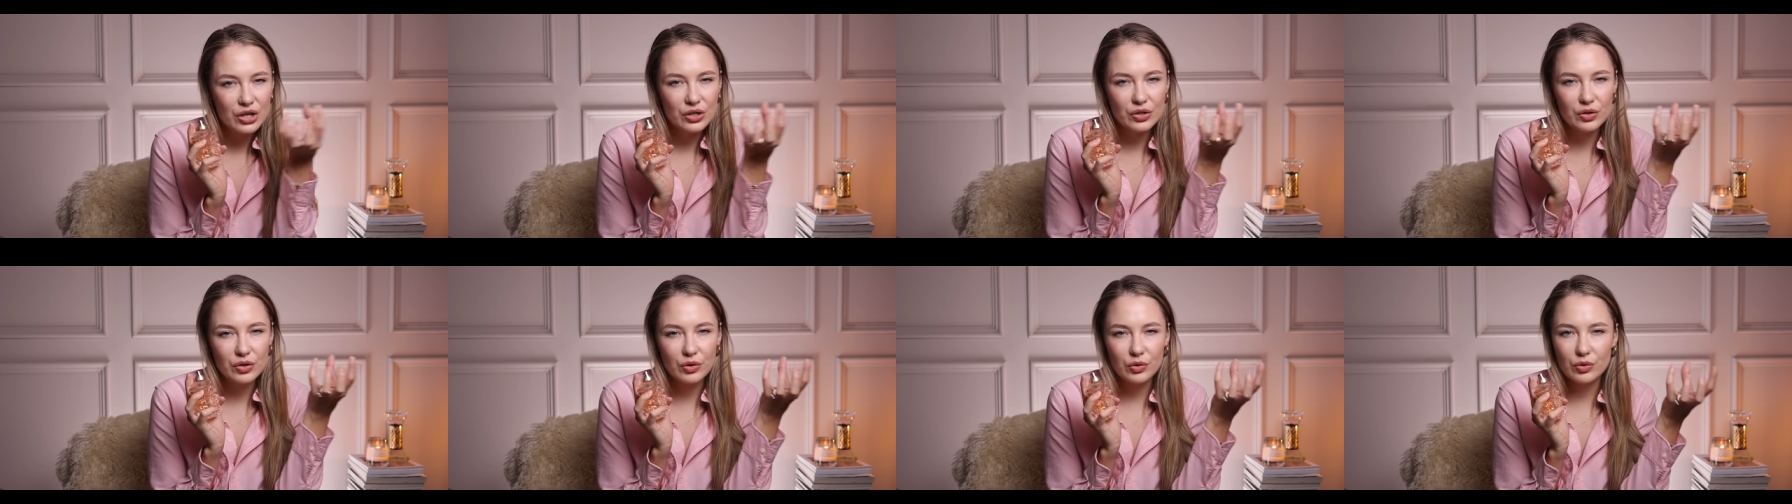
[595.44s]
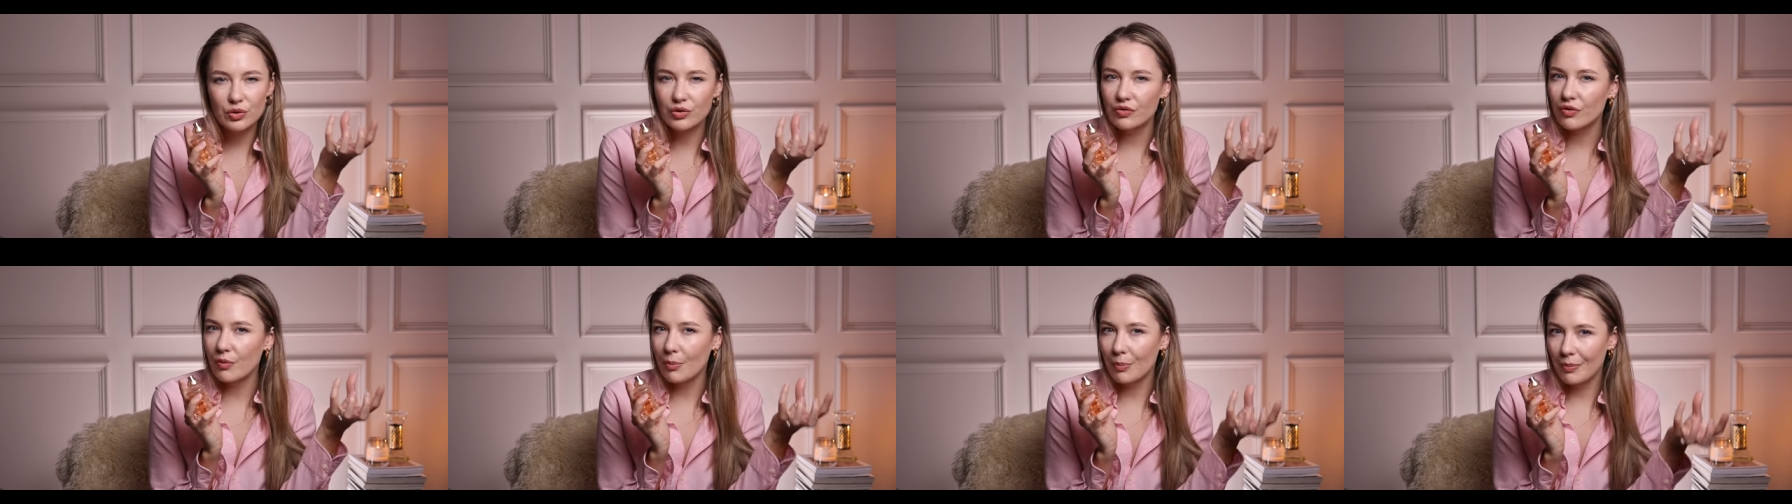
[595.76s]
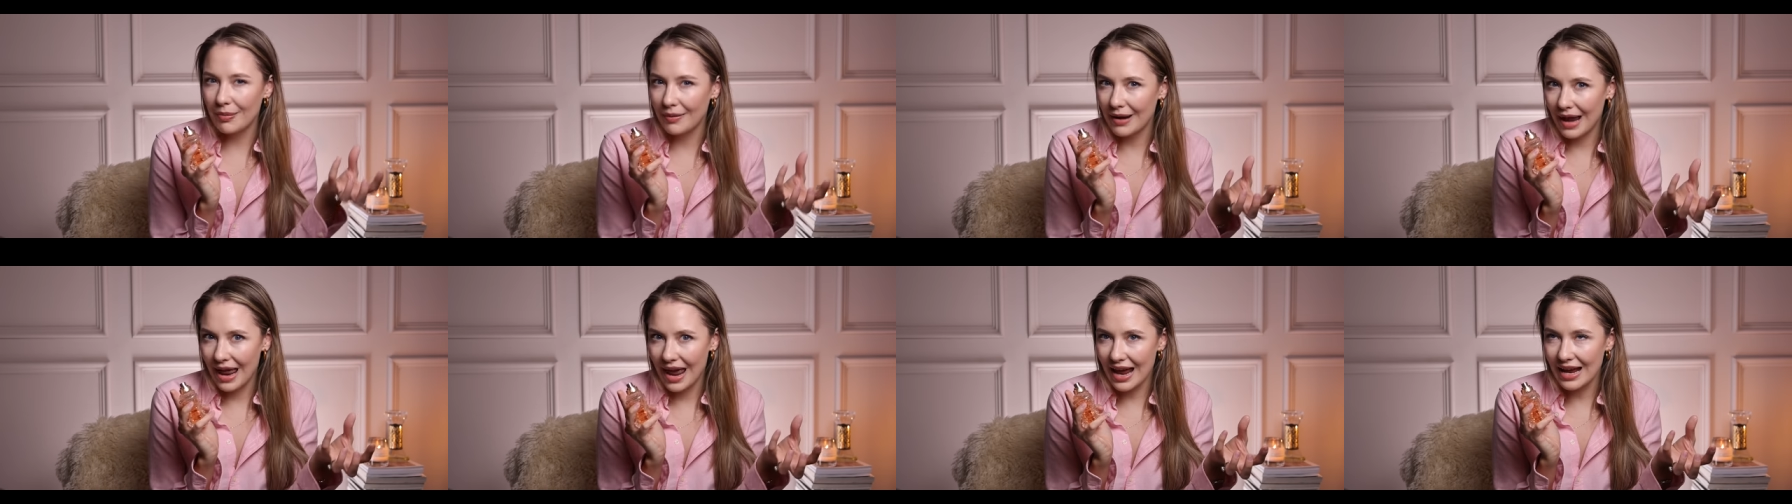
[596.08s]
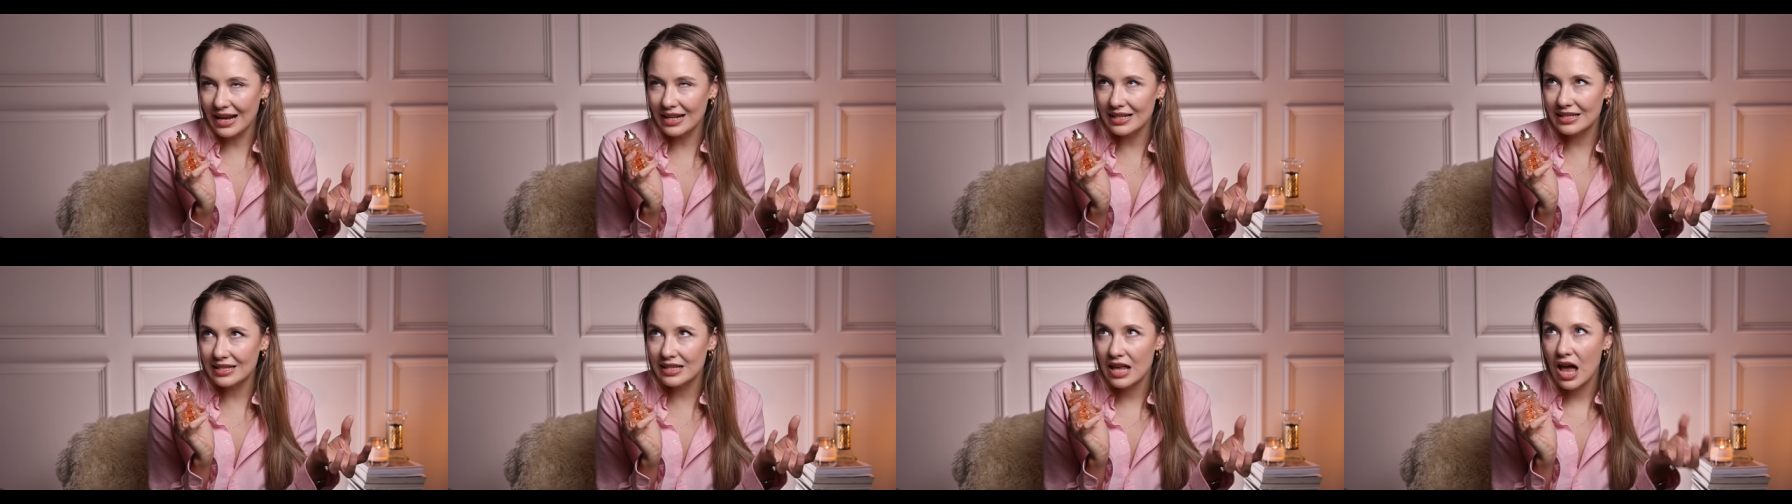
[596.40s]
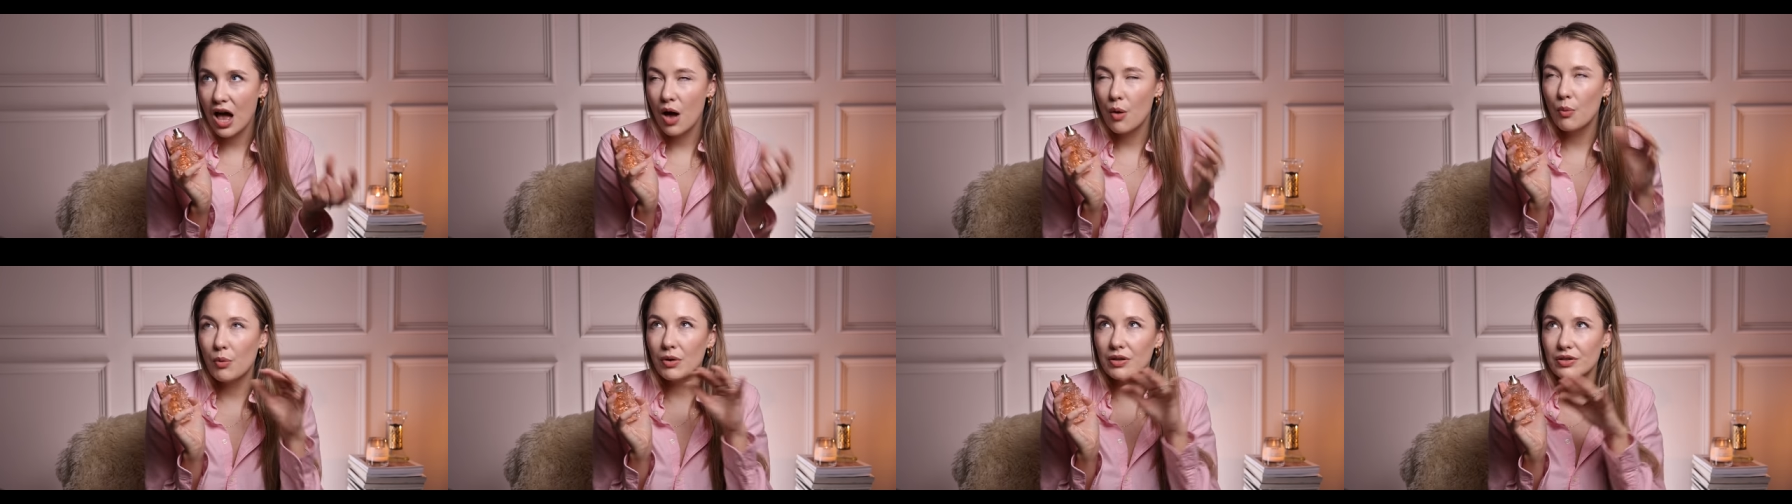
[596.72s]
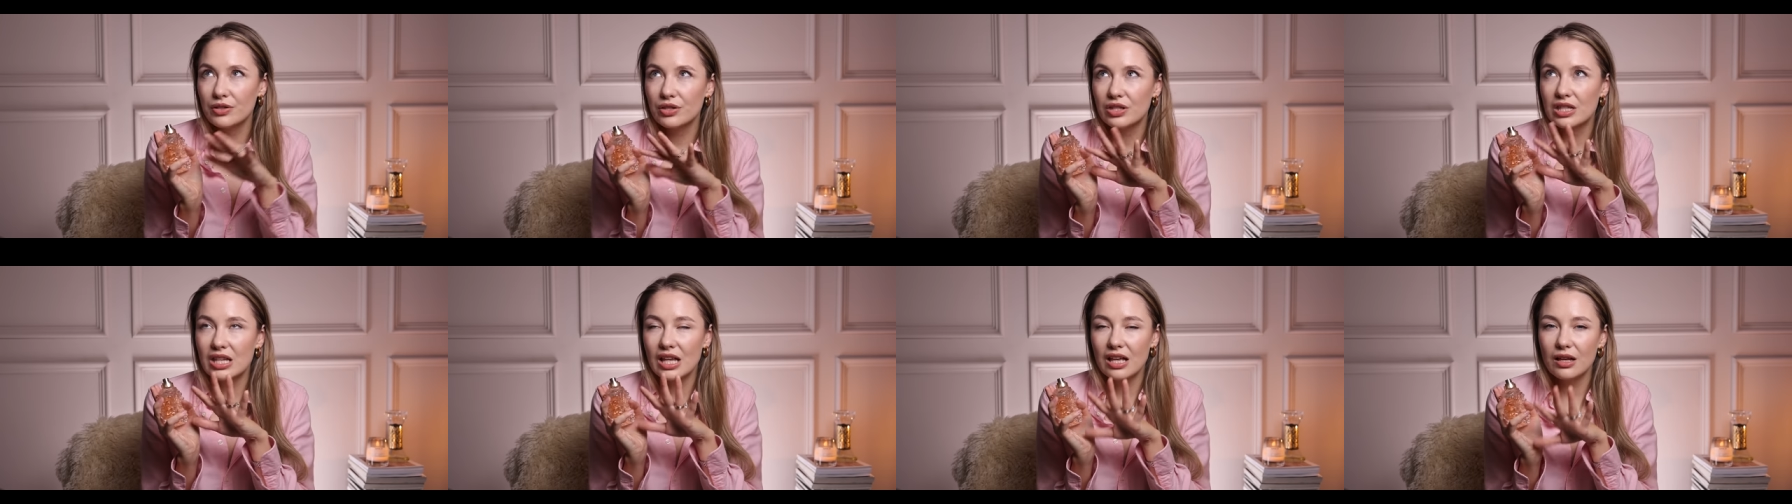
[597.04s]
sort of a place while
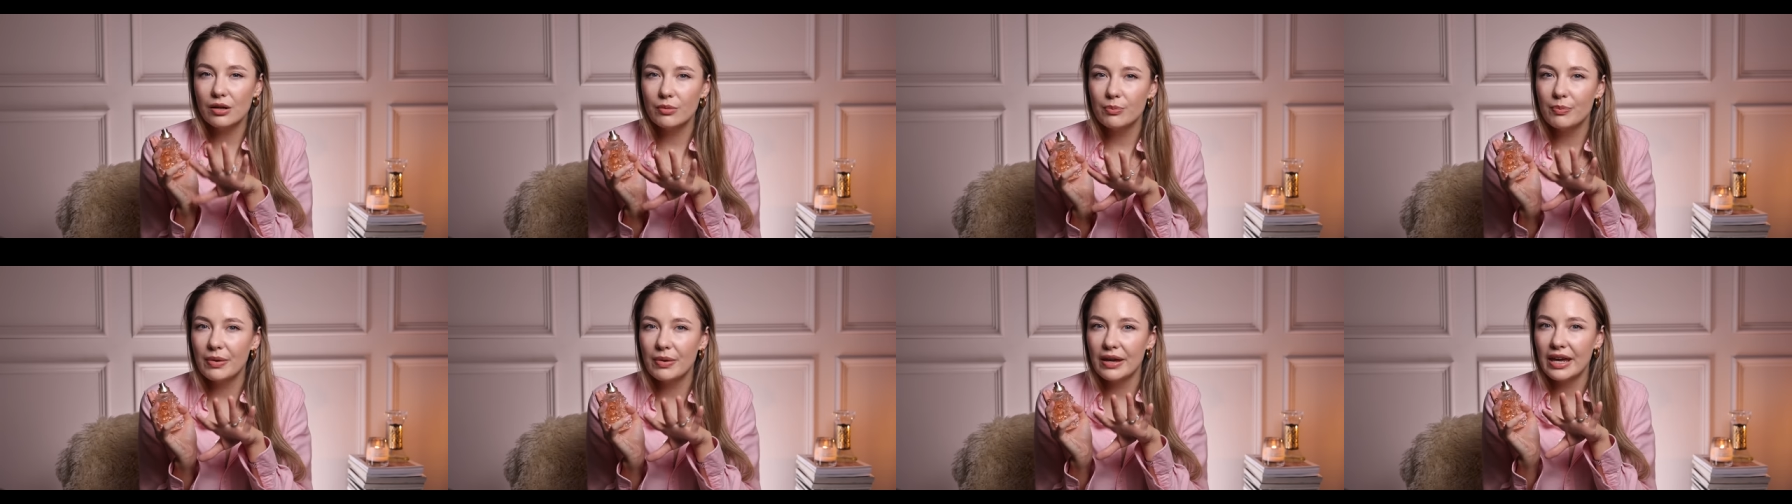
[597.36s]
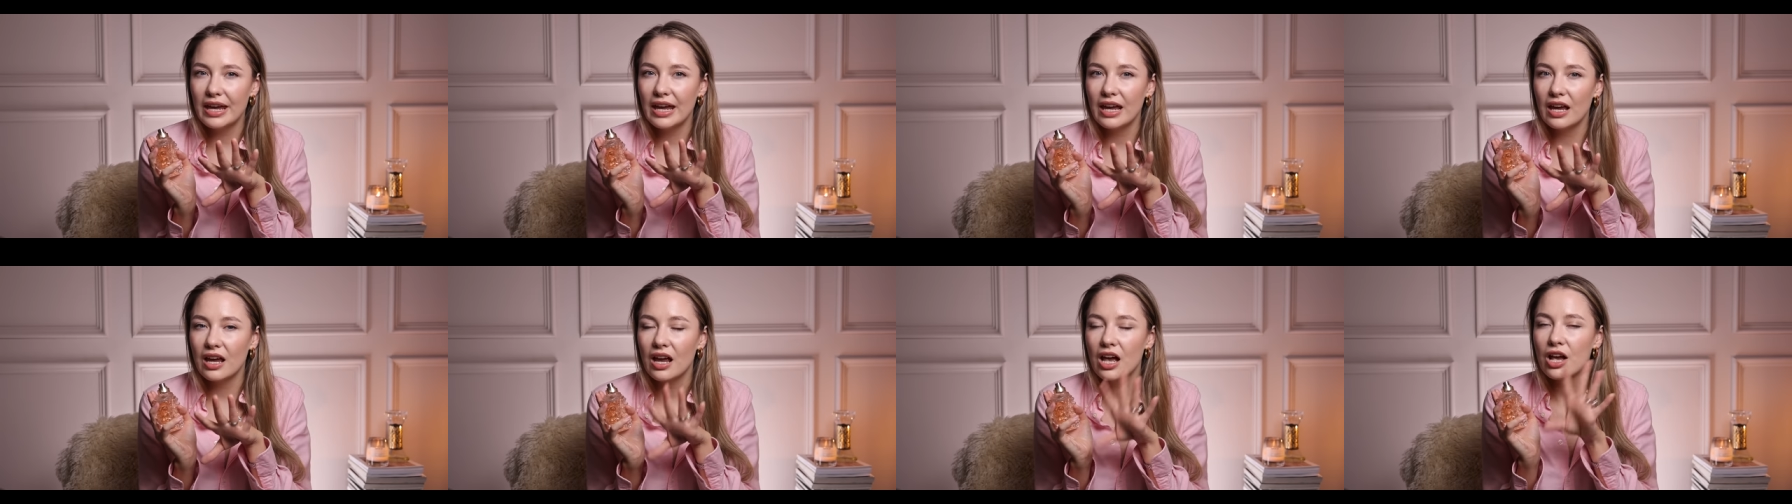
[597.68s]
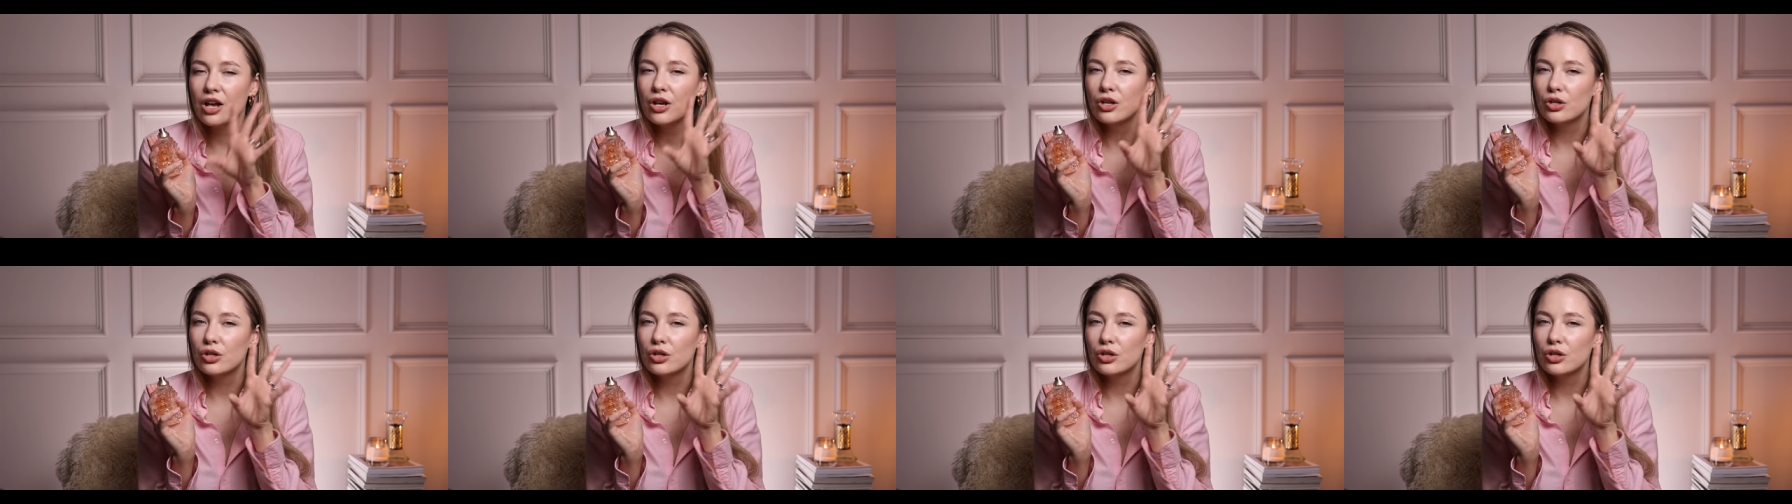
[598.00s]
still being